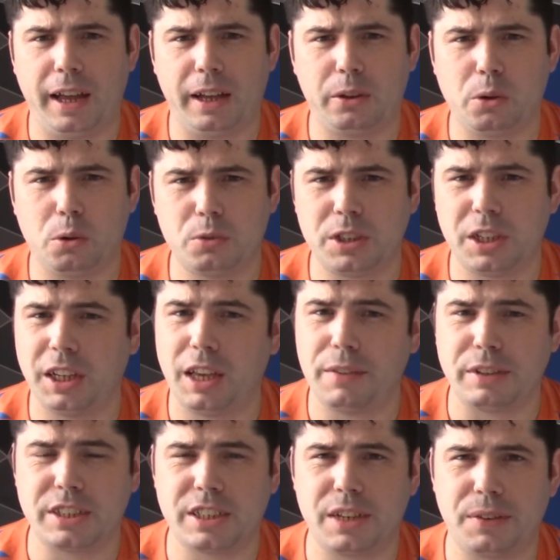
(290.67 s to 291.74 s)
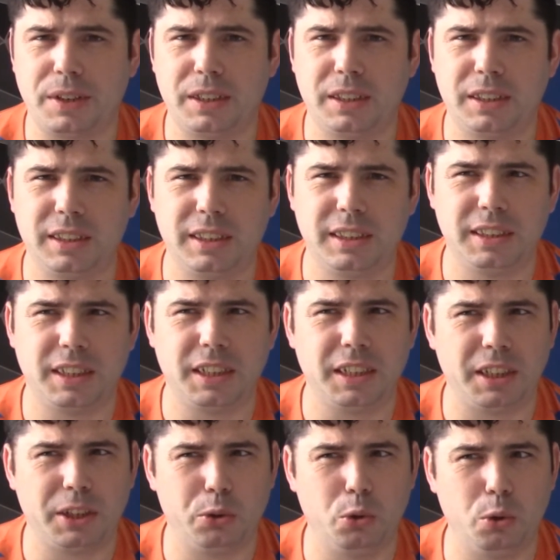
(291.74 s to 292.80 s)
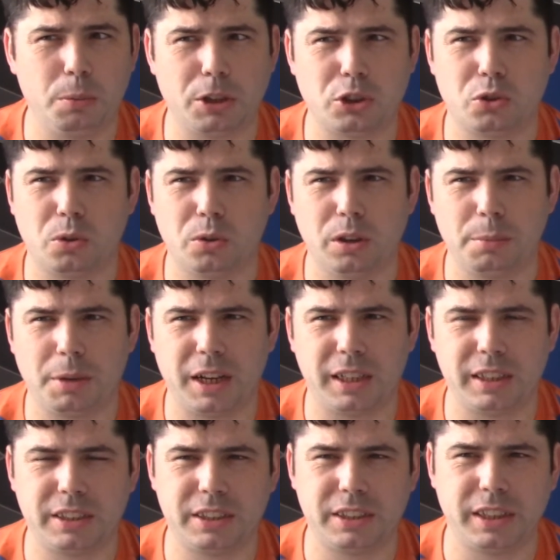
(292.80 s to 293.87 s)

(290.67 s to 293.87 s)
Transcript: Goldson, I gave a 7. He didn't do too much wrong in the match.